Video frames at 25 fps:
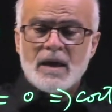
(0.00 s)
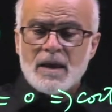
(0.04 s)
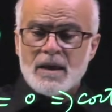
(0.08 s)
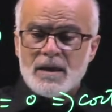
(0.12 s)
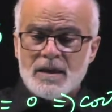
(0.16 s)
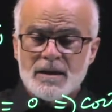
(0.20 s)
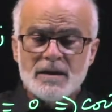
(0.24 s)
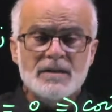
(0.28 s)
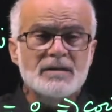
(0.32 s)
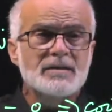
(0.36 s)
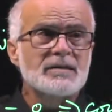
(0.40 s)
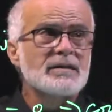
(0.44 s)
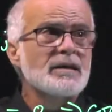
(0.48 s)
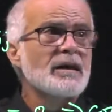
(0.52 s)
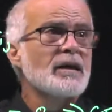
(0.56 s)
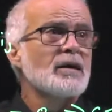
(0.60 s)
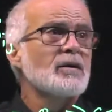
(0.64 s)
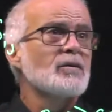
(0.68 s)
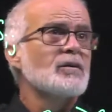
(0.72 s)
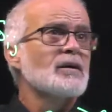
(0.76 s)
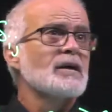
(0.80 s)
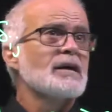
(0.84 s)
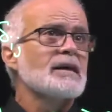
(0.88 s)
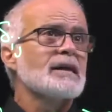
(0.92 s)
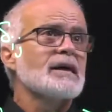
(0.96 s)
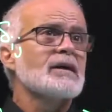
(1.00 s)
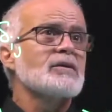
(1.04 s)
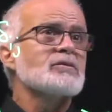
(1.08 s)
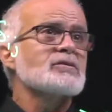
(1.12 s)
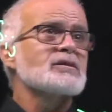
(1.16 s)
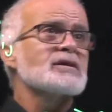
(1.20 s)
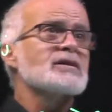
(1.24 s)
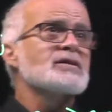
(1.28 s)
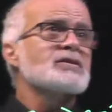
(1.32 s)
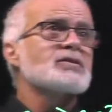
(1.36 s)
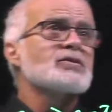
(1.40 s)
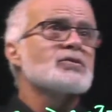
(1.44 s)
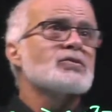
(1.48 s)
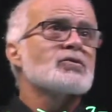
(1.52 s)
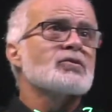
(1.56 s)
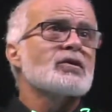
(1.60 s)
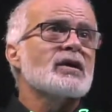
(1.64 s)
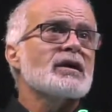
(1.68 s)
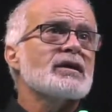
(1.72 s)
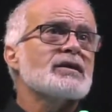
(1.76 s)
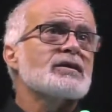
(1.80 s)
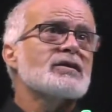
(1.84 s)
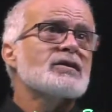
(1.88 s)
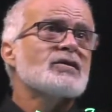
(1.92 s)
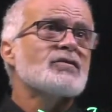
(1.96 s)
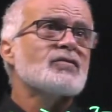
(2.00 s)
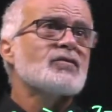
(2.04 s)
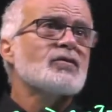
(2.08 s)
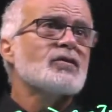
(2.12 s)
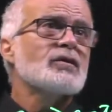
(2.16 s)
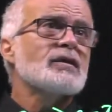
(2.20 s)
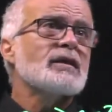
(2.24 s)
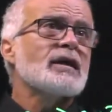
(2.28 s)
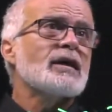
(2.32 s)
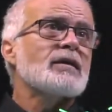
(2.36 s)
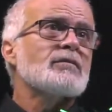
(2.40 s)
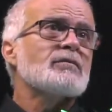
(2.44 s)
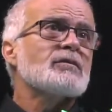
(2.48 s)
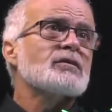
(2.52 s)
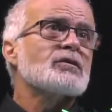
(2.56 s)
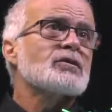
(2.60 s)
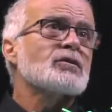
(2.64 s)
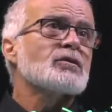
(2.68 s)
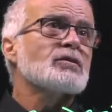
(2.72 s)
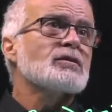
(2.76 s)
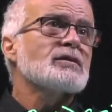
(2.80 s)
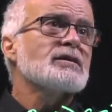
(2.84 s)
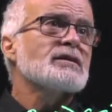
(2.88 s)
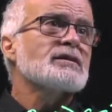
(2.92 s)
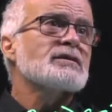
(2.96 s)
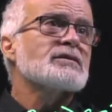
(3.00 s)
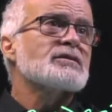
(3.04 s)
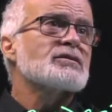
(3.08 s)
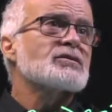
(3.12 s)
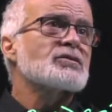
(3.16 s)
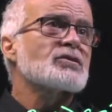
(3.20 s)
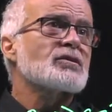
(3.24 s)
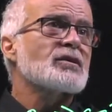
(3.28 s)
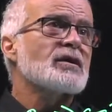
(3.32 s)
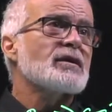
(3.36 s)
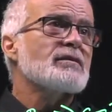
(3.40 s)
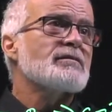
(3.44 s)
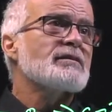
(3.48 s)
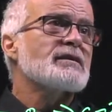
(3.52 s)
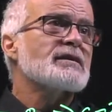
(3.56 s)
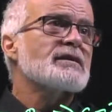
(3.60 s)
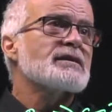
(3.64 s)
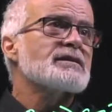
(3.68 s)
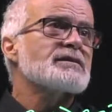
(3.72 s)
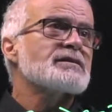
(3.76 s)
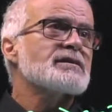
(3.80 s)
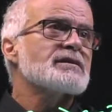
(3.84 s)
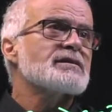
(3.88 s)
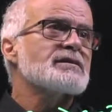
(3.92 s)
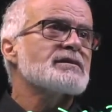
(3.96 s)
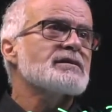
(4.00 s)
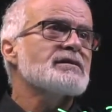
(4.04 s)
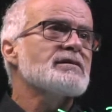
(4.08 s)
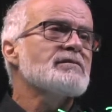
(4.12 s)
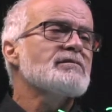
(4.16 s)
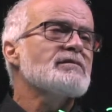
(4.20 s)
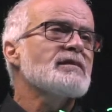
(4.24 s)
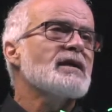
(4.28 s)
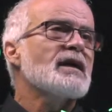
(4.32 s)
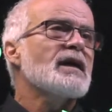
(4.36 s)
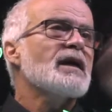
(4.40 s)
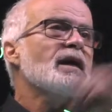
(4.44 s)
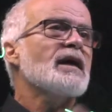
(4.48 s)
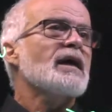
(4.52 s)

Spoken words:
This now allows us to write the full Hamiltonian describing the system.